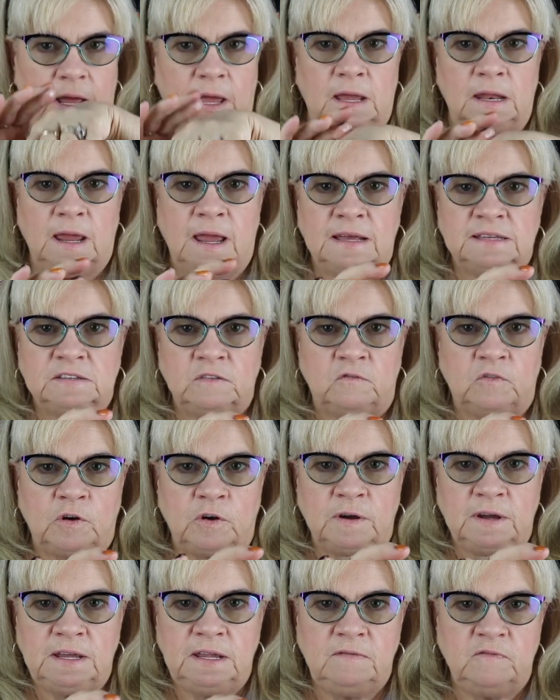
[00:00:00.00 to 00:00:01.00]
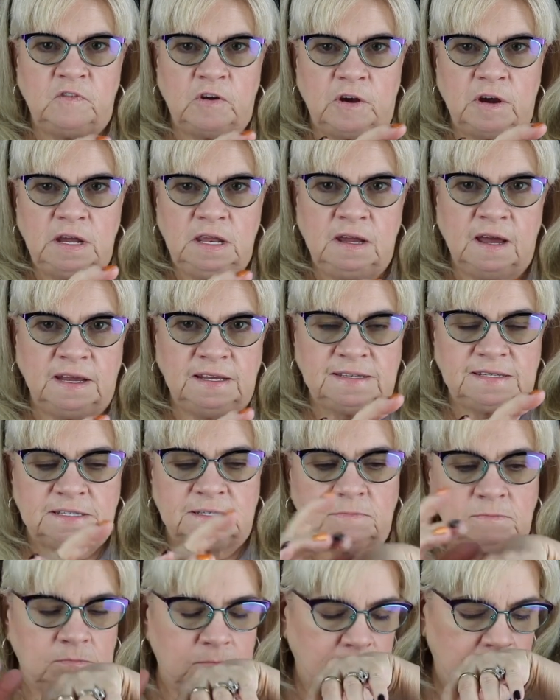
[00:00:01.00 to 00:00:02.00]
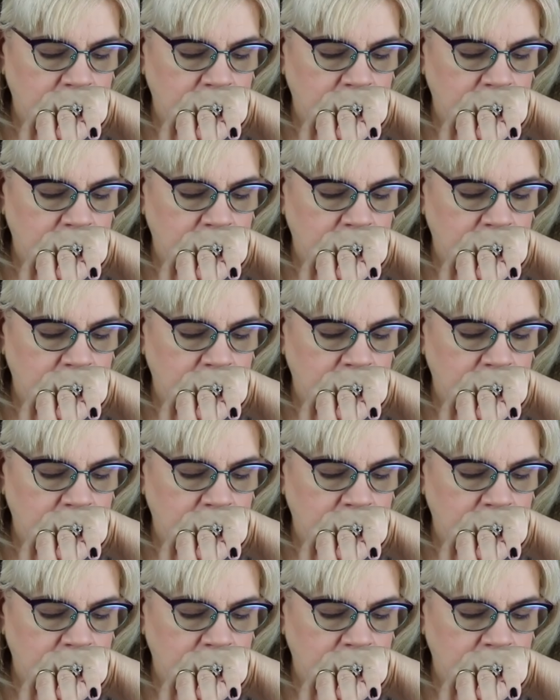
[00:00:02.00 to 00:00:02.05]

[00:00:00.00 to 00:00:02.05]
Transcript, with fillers: And it has a very, very nice